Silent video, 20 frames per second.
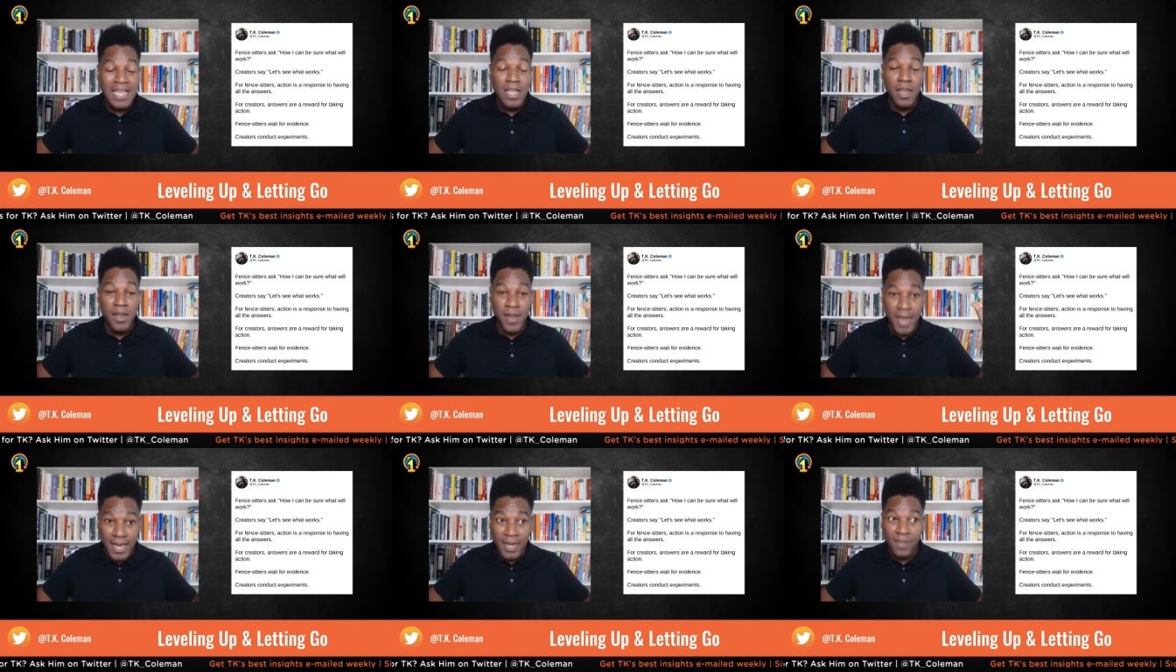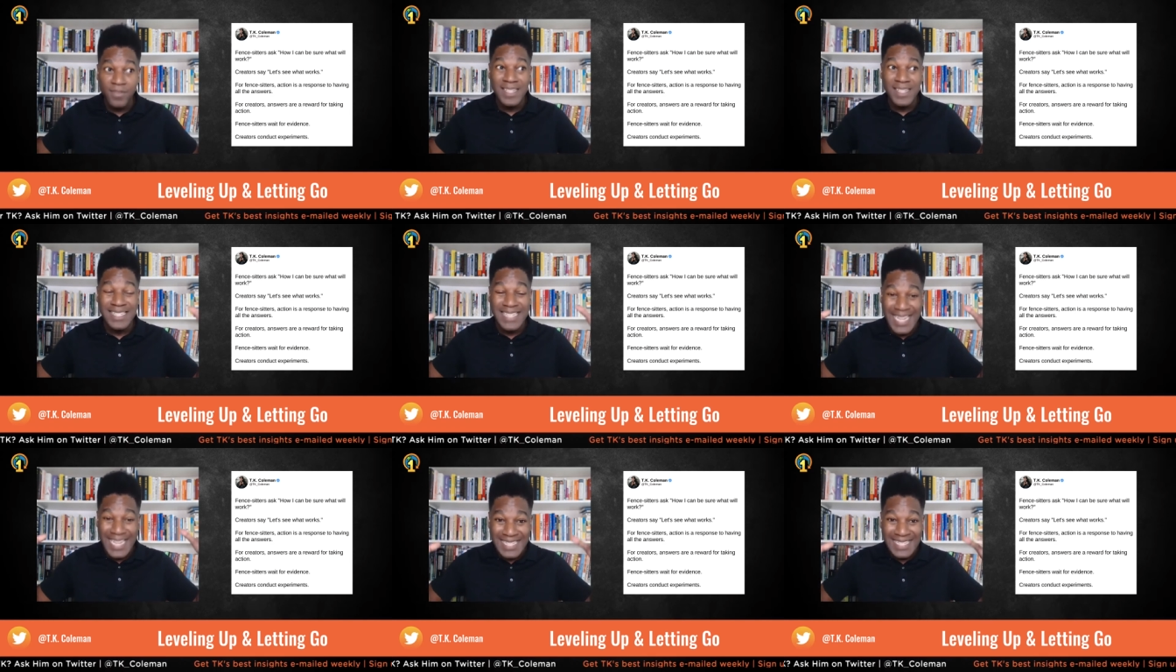None of
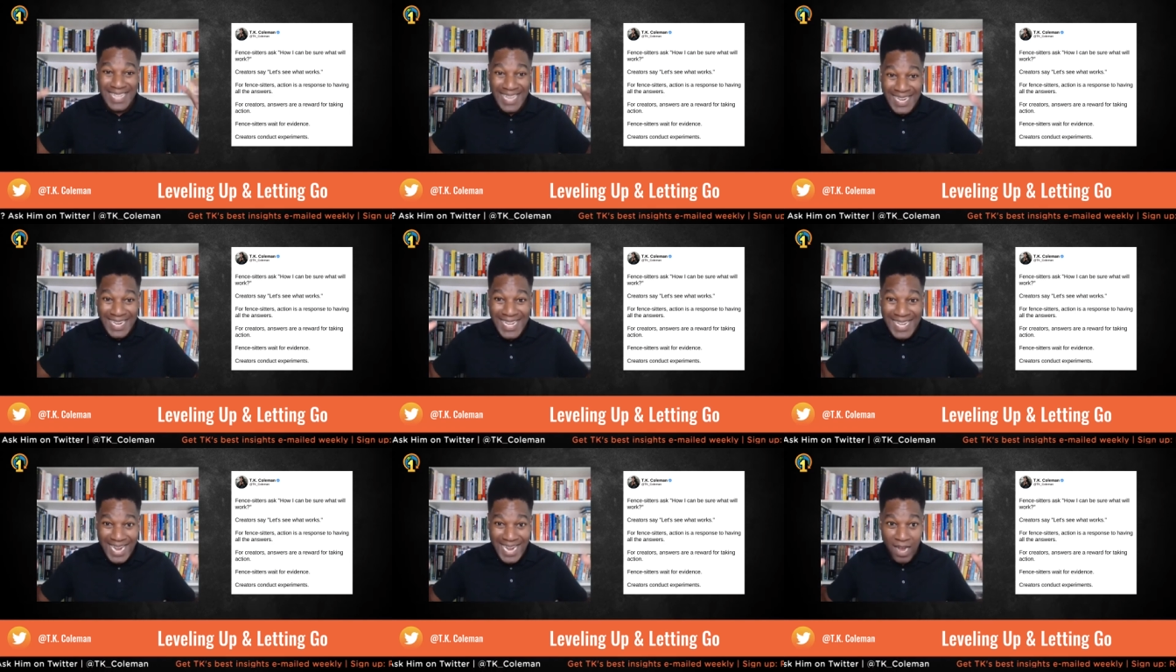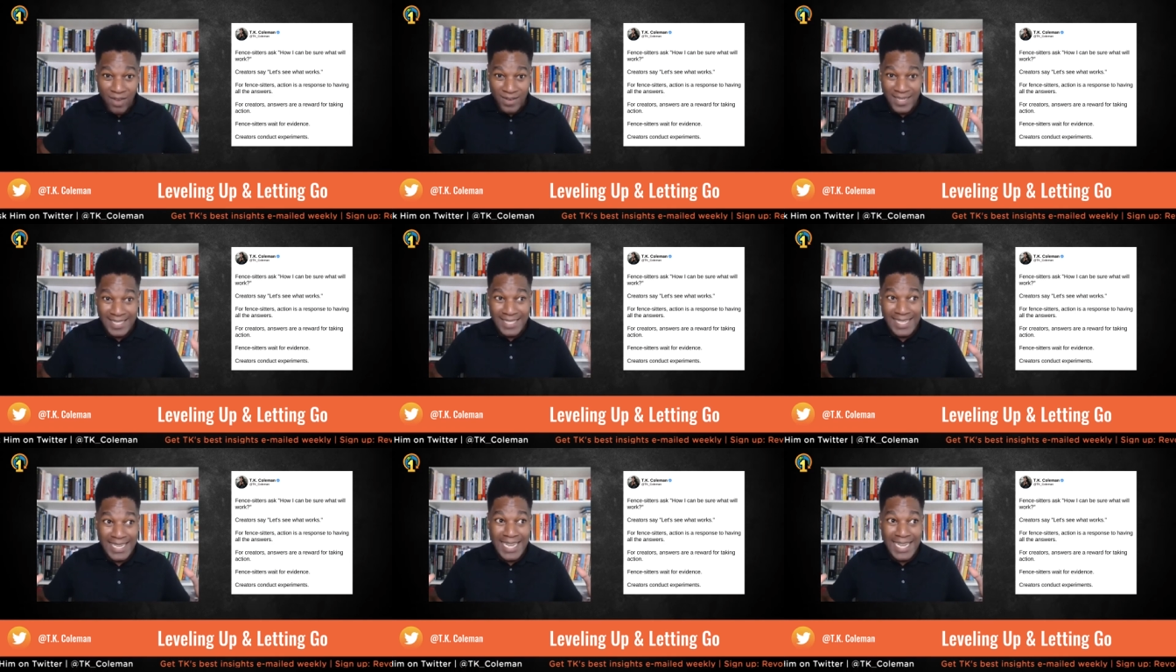us gets any
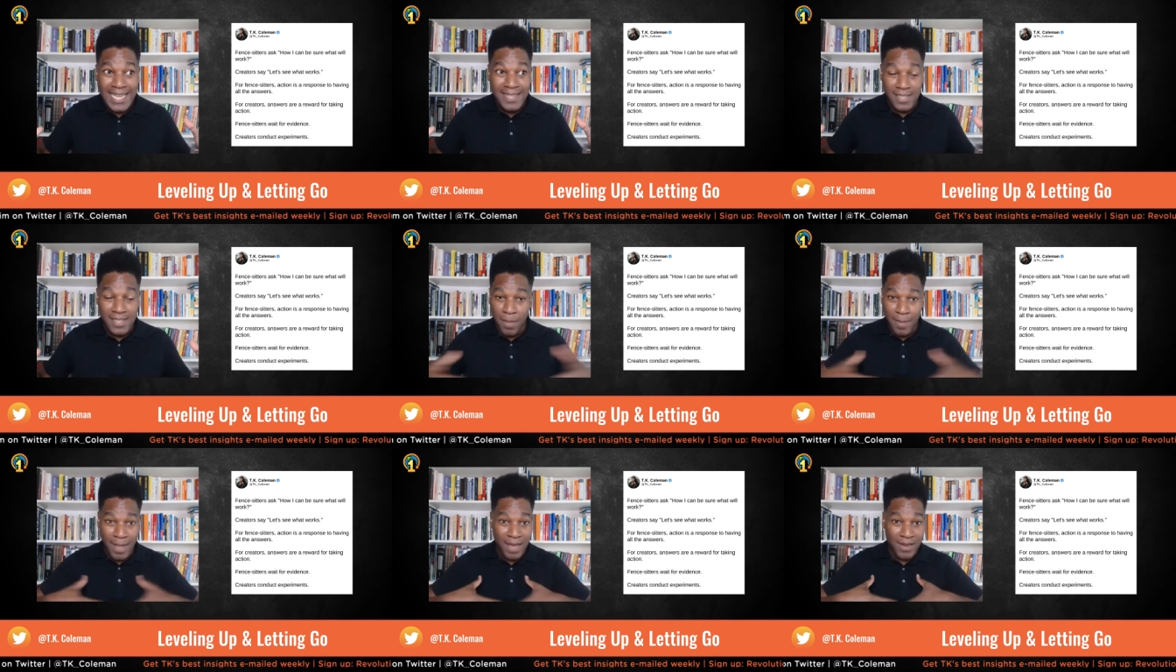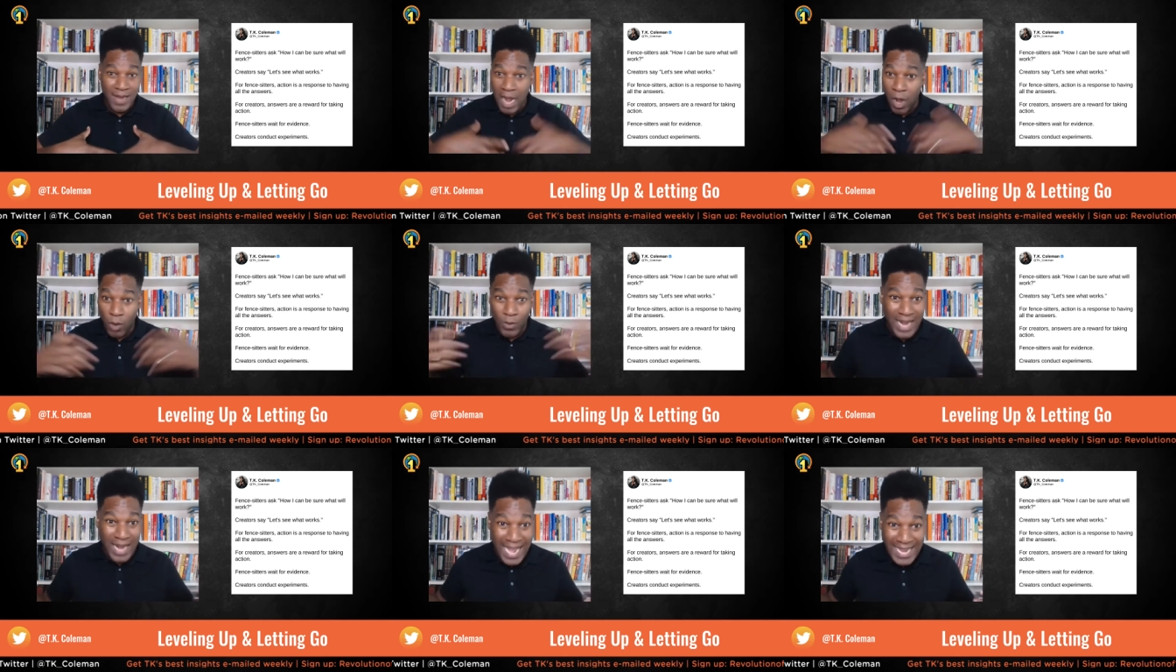guarantees about
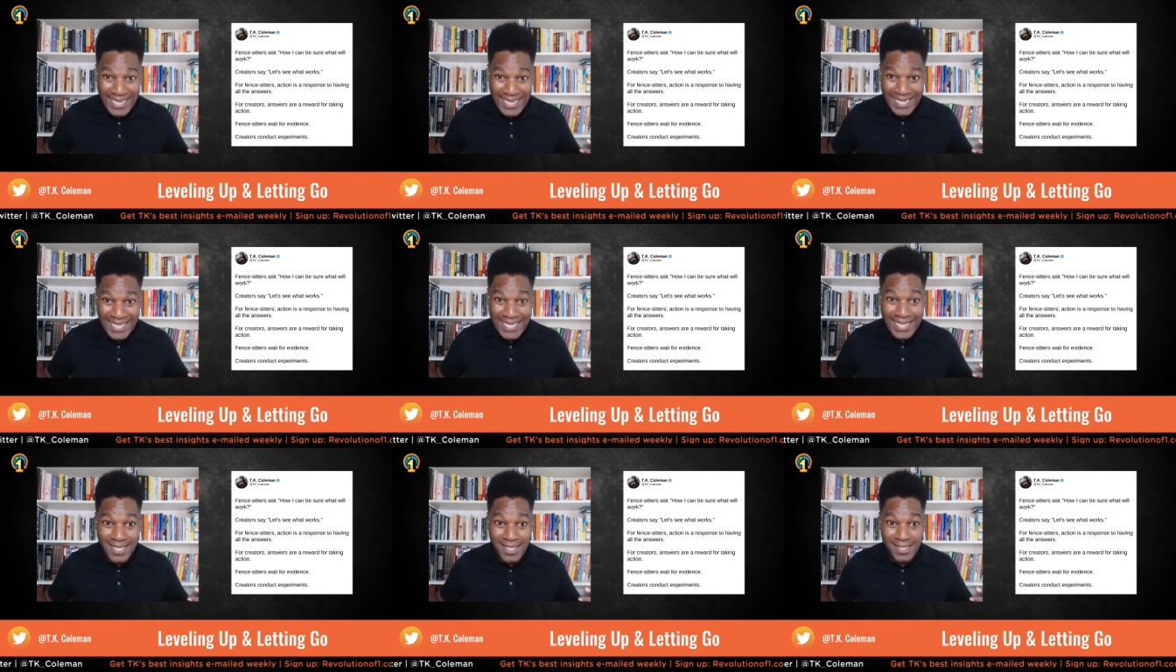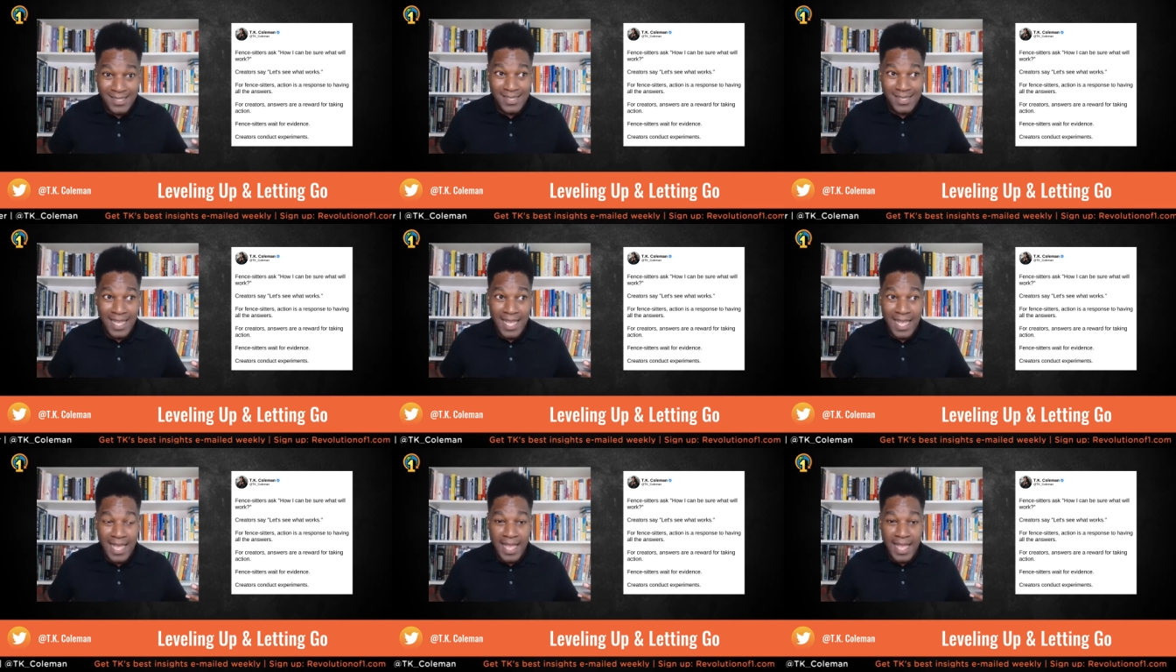our ideas,